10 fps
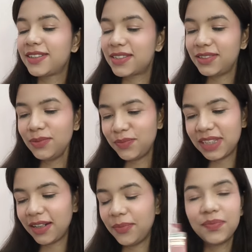So
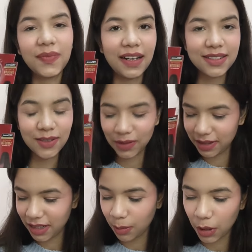yeah, that is
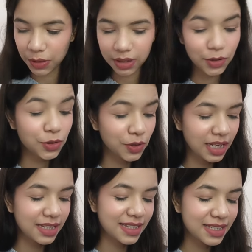all about
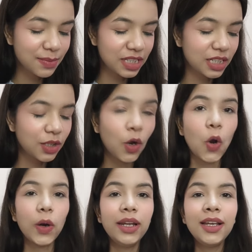today's Smytten
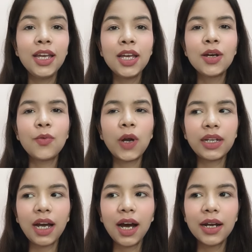haul.
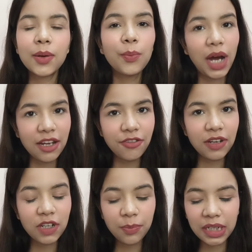What are my
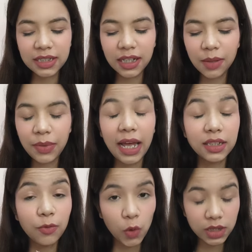favorite picked up
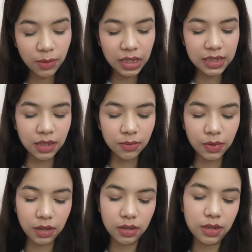and the worthy picked up?